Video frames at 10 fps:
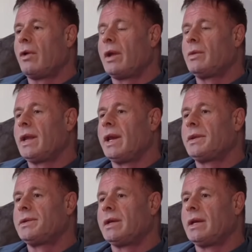out there
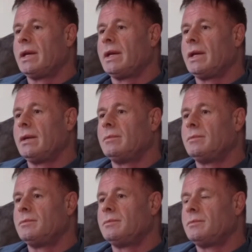
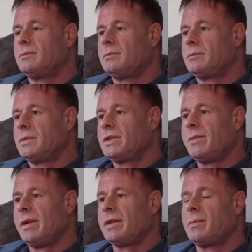to
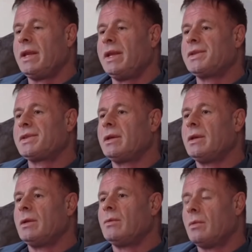meet the police,
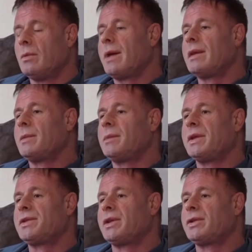when we met the
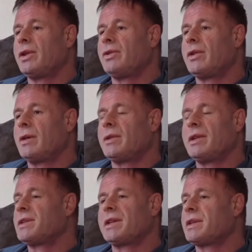police, they turned around
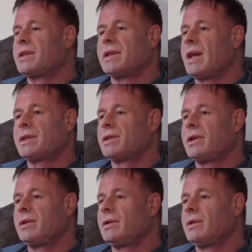and they says it's an accident.